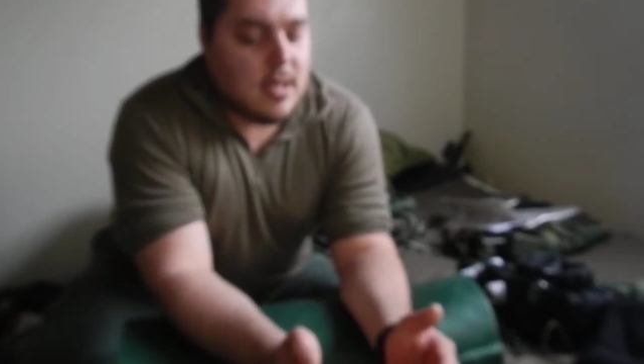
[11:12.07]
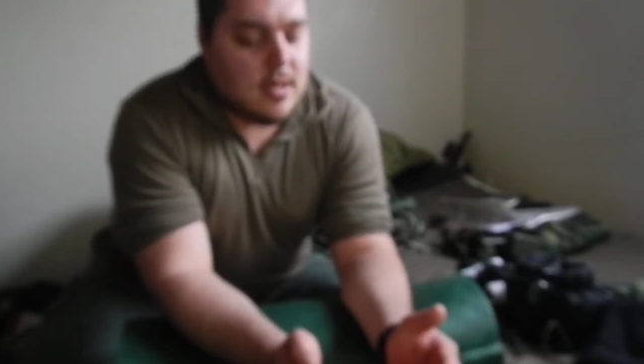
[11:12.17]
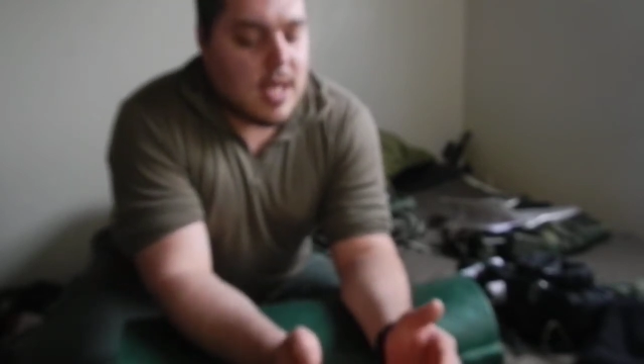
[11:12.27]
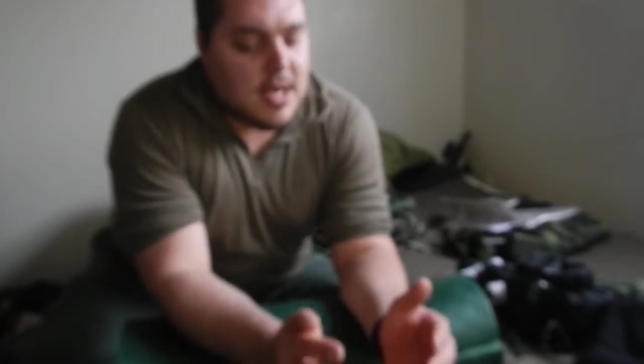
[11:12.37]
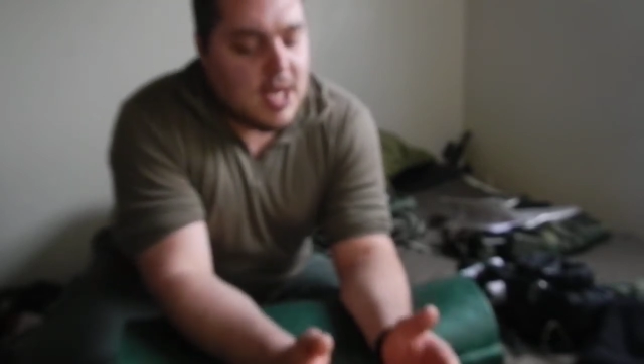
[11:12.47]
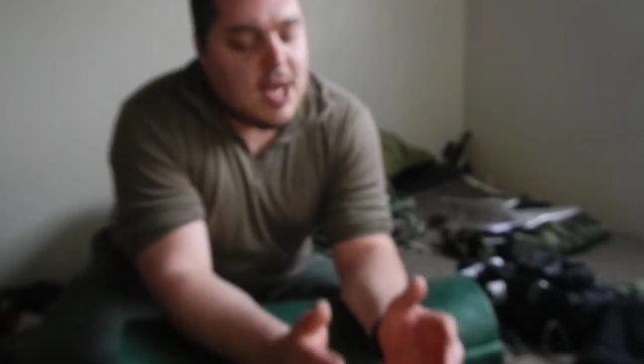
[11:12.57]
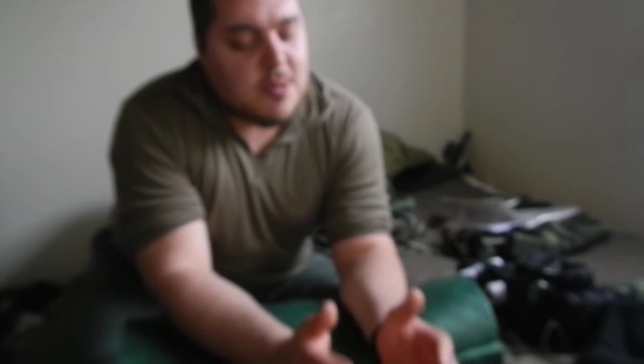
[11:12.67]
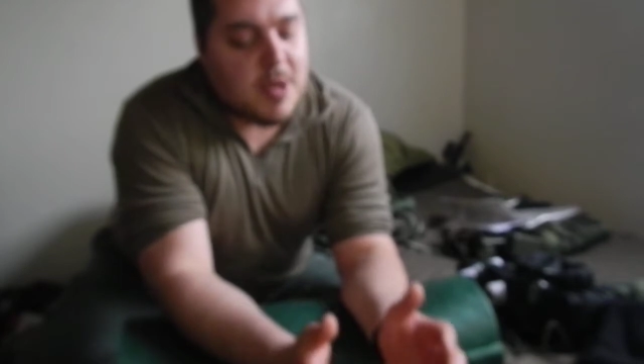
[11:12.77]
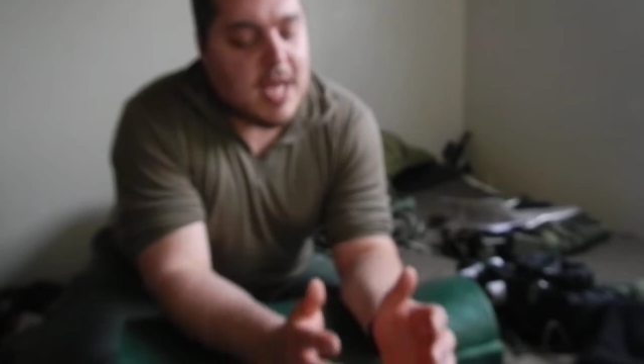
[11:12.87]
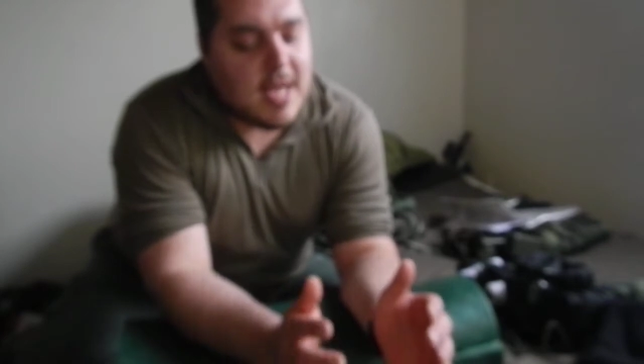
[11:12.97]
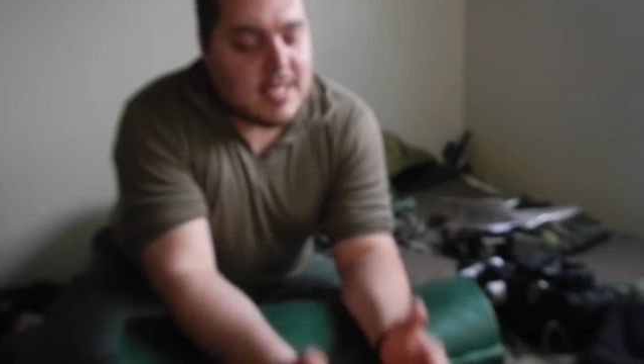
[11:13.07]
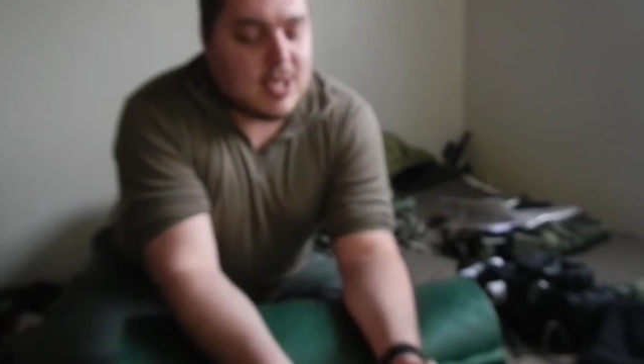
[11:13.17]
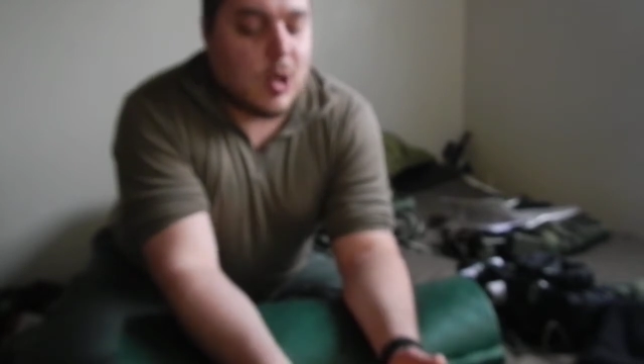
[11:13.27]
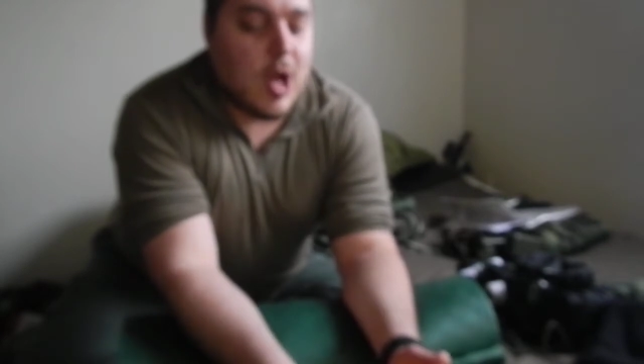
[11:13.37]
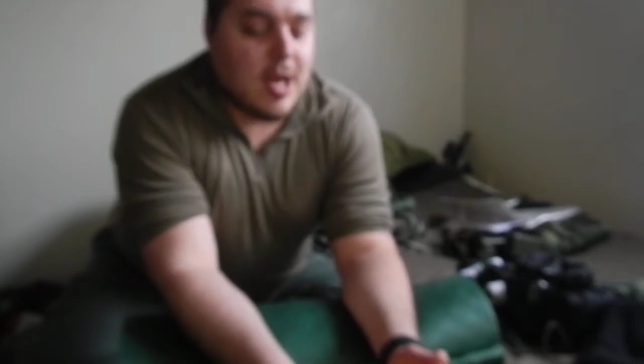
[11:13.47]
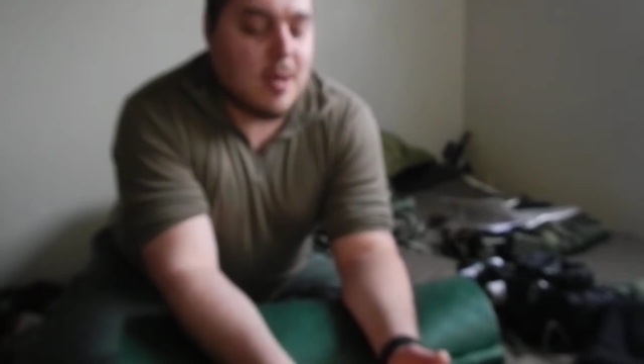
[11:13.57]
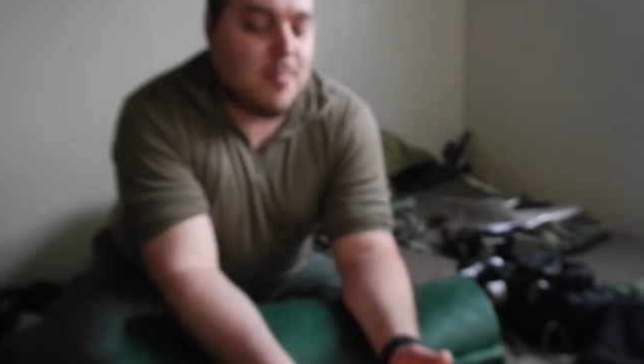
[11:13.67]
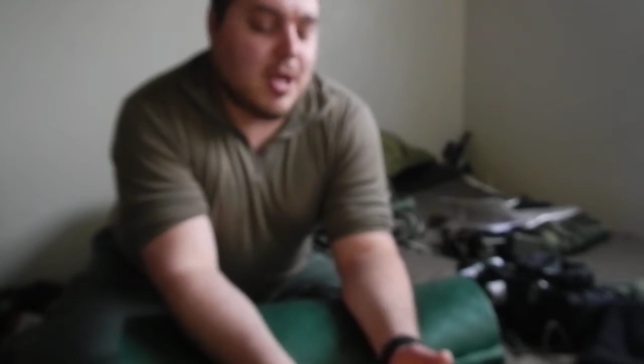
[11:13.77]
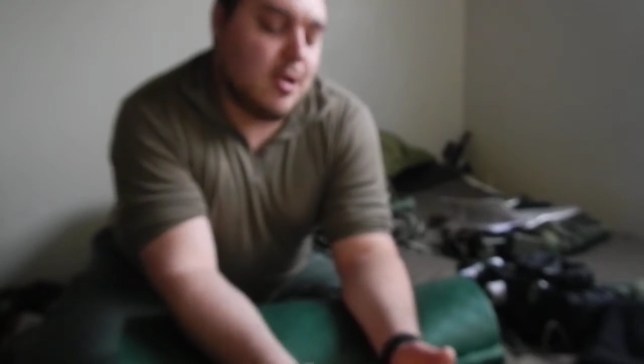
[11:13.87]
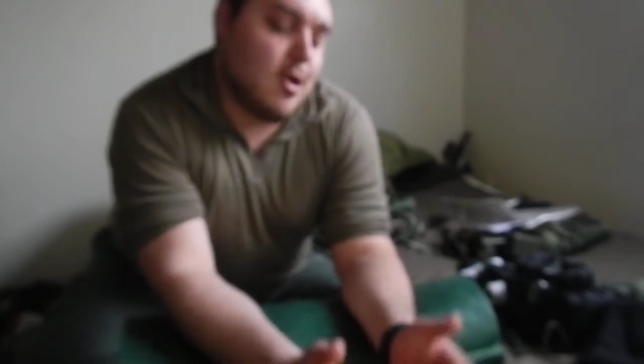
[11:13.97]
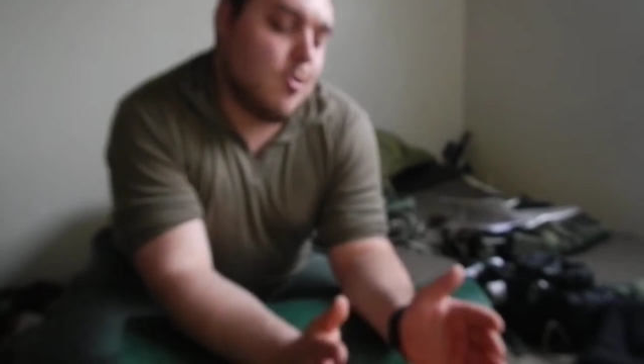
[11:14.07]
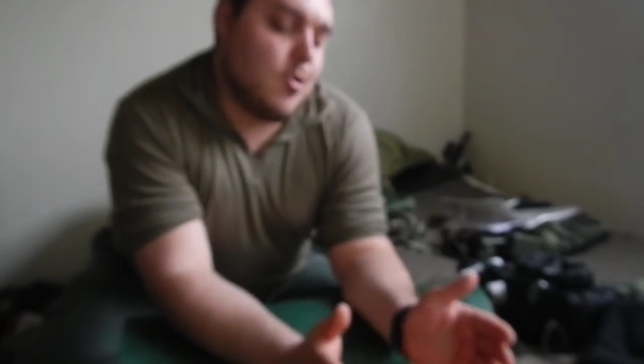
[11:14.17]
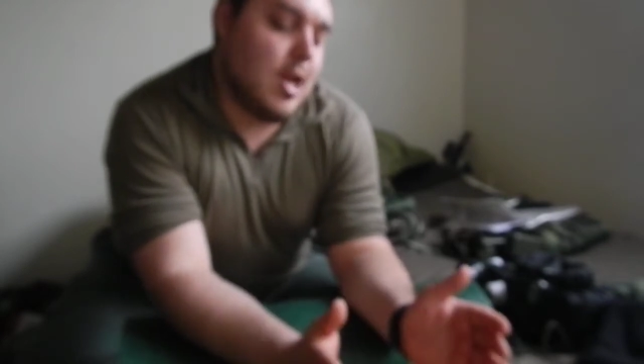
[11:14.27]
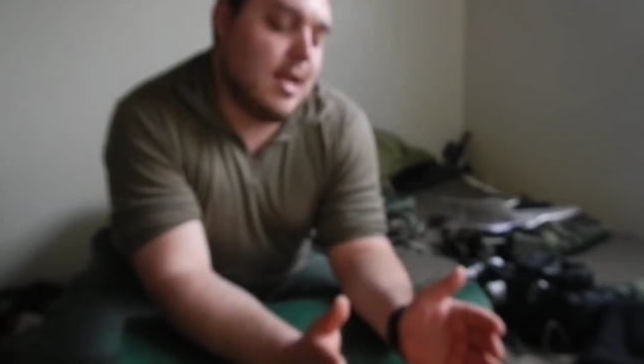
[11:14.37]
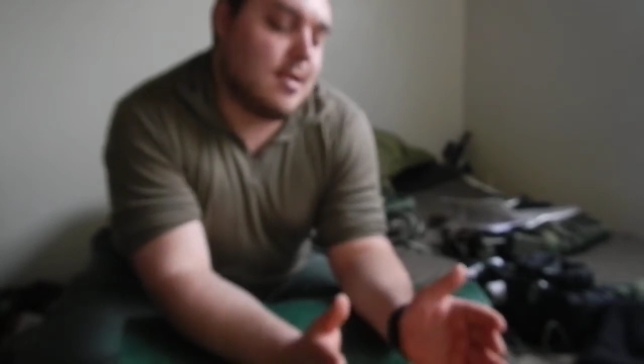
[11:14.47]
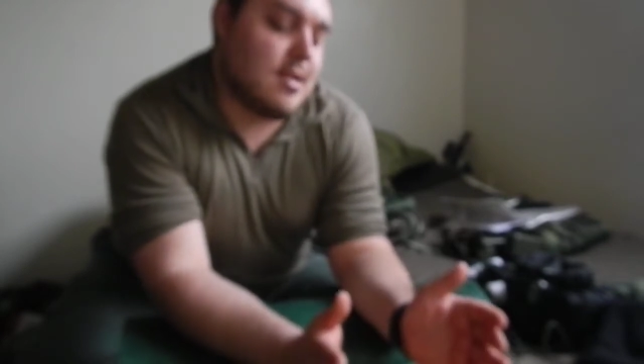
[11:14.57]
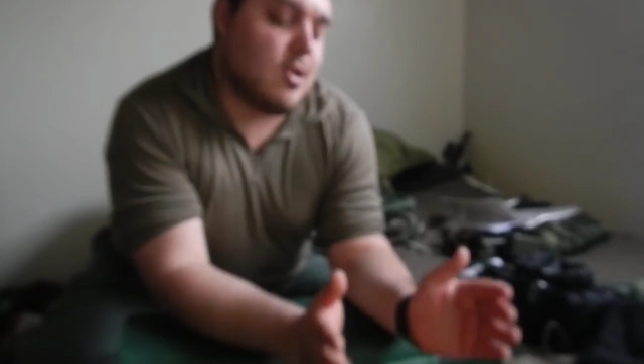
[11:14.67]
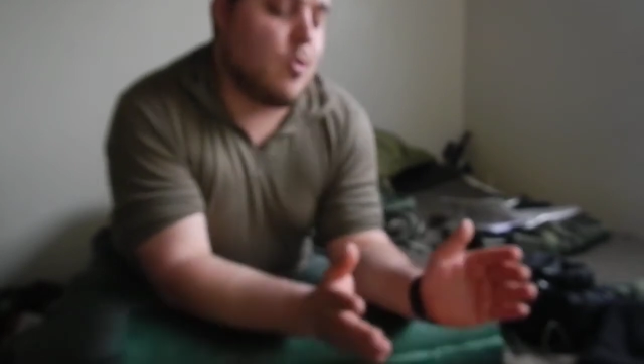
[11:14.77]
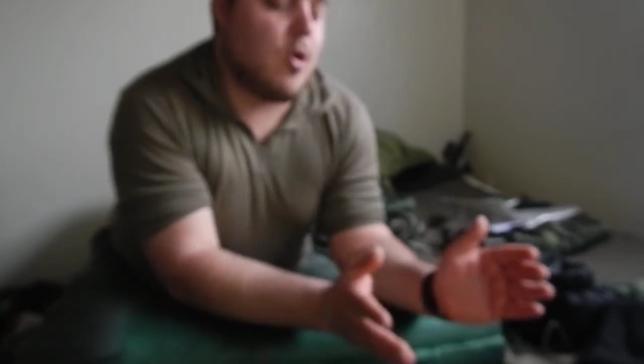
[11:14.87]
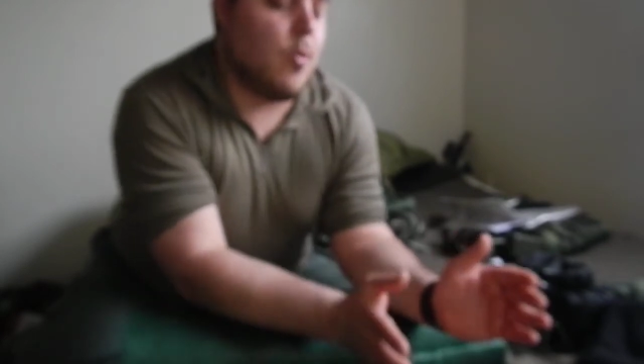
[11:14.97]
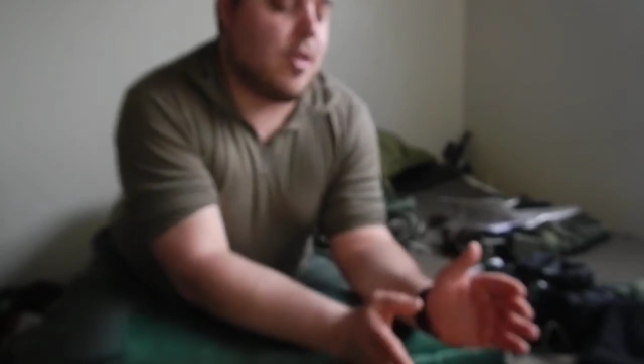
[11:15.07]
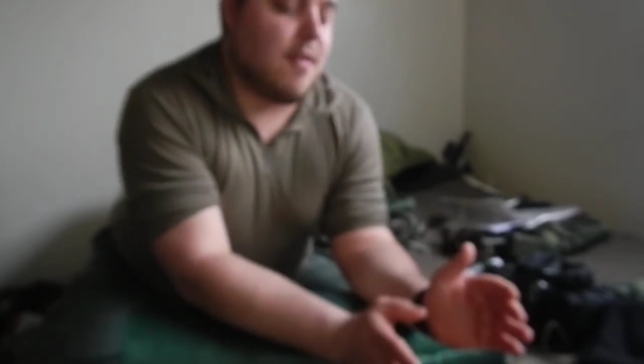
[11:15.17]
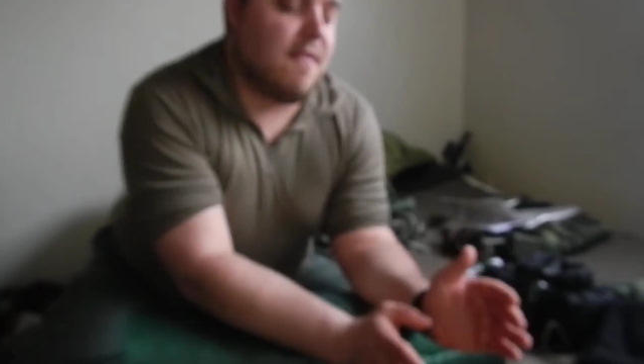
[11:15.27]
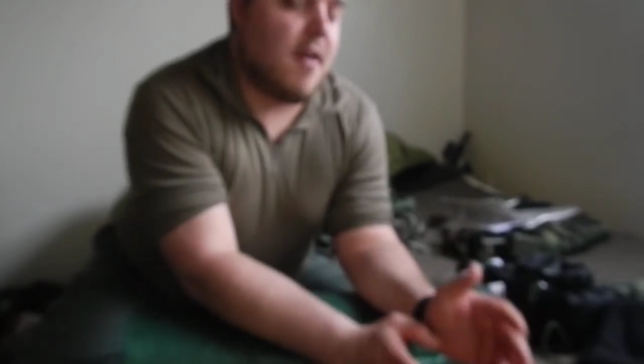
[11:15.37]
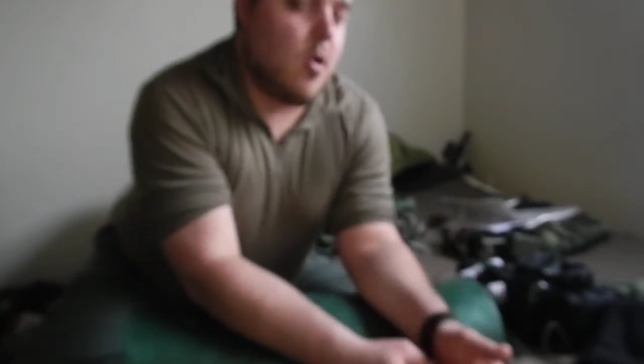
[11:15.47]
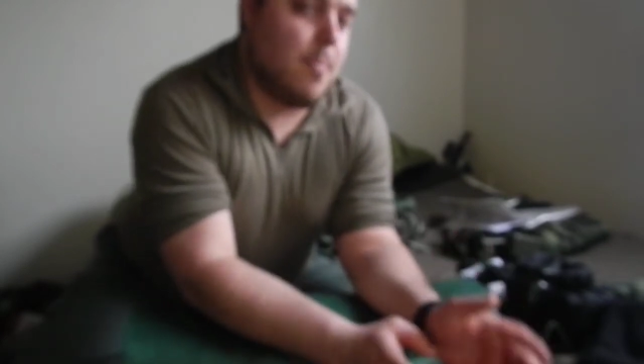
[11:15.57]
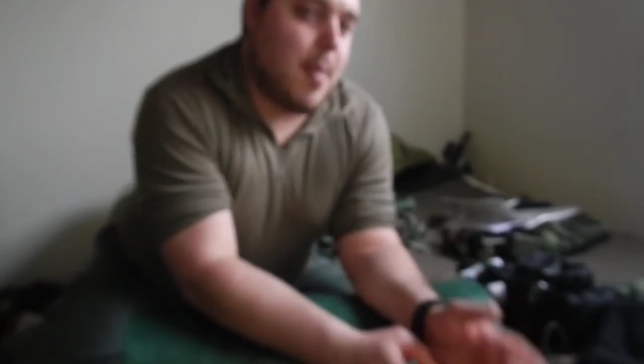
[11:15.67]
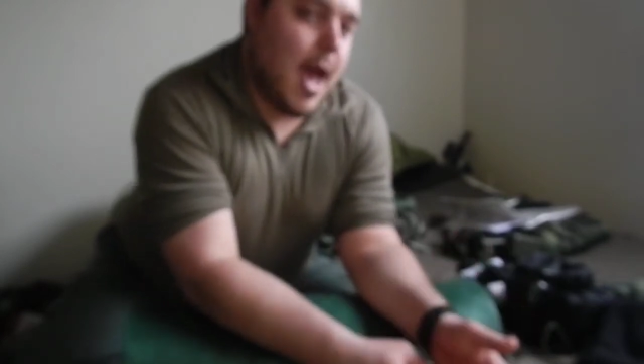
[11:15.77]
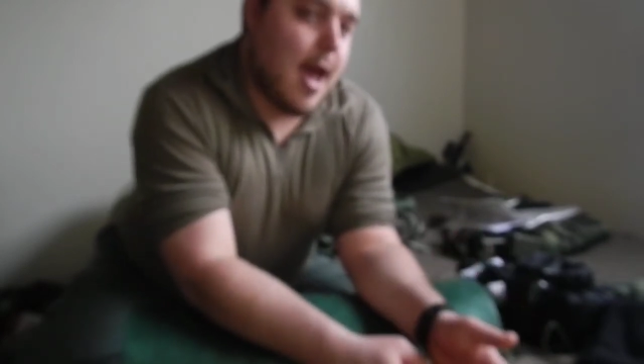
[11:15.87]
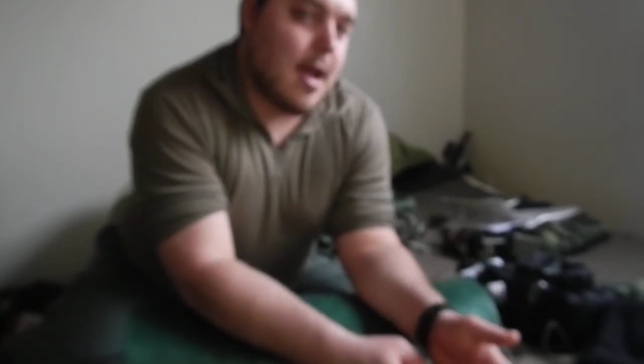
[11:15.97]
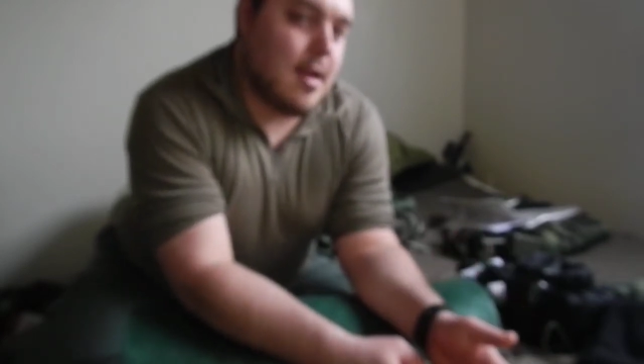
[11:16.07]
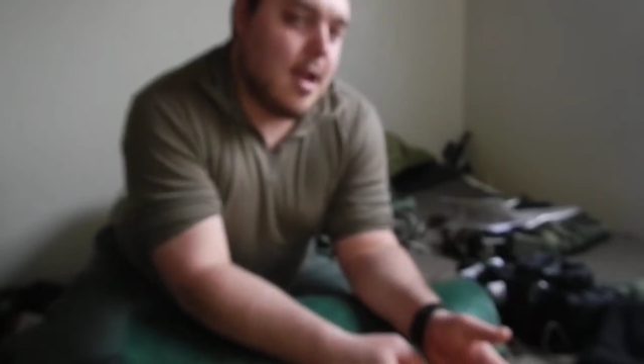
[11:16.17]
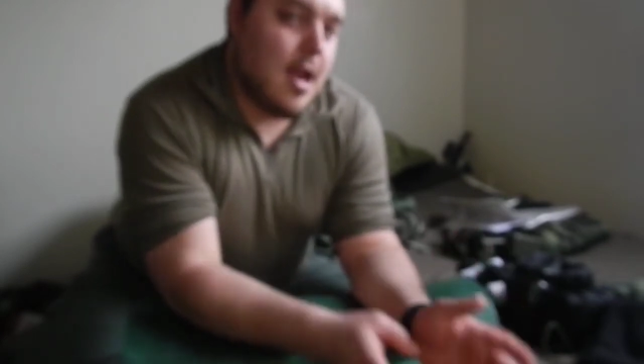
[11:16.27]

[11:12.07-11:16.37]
they need to be insulated, but you don't need to do it with a foam pad.